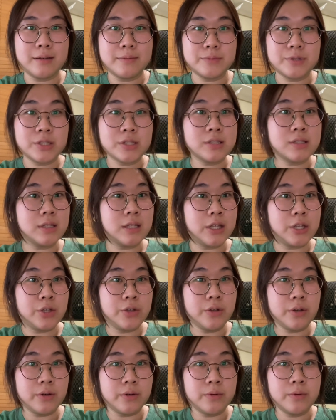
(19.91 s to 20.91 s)
Just to let you
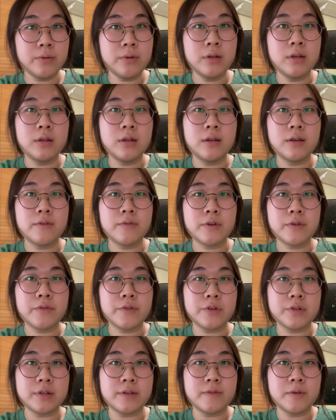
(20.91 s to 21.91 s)
know, for
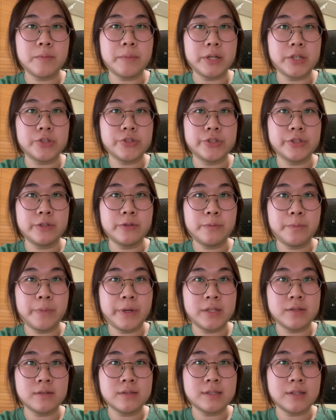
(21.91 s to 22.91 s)
further information,
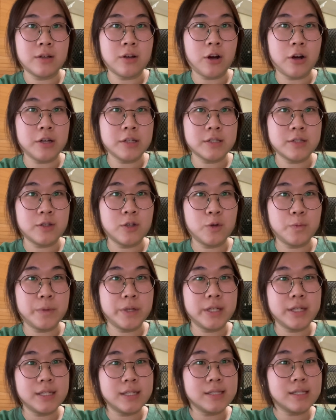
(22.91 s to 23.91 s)
basal cell
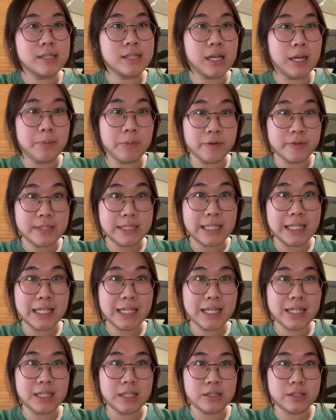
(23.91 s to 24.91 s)
carcinoma is a type of skin
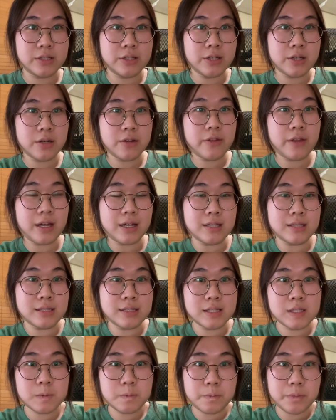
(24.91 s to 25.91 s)
cancer that is
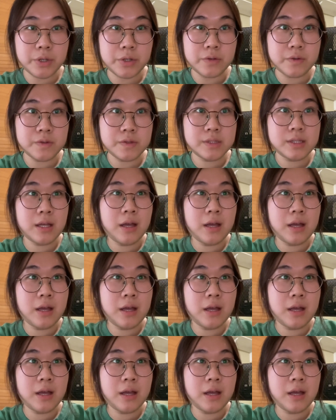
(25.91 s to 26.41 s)
exposed